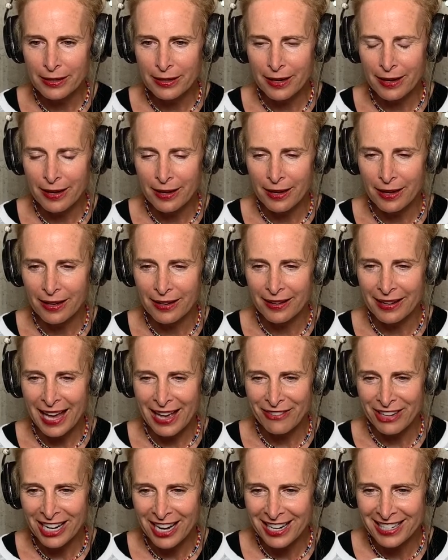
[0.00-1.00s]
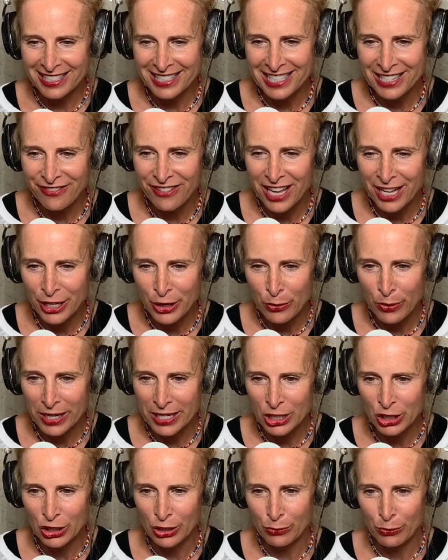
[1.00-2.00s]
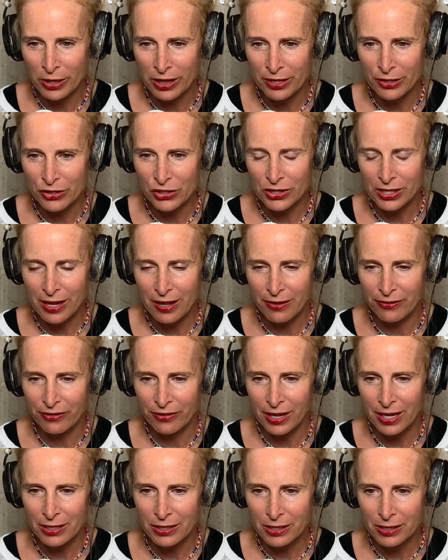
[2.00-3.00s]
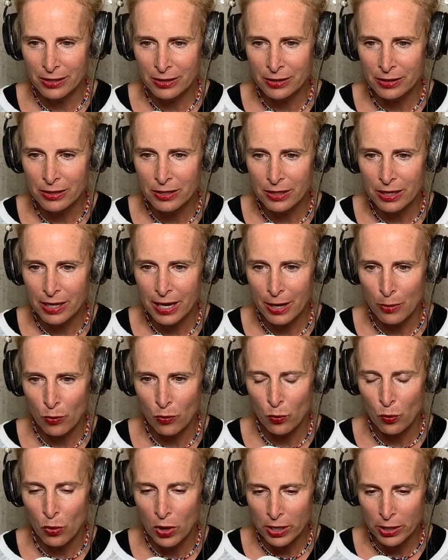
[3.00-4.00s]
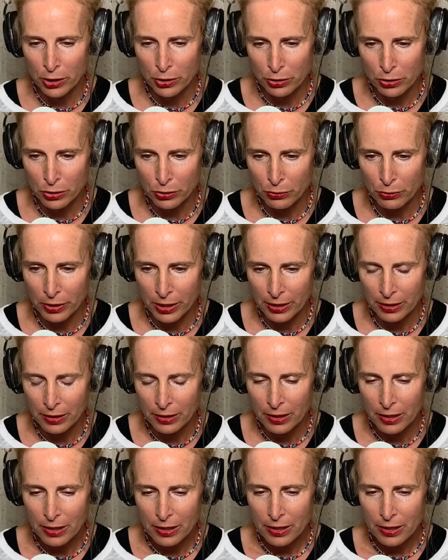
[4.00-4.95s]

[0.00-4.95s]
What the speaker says: have an honest evaluation with yourself and to look at what you're doing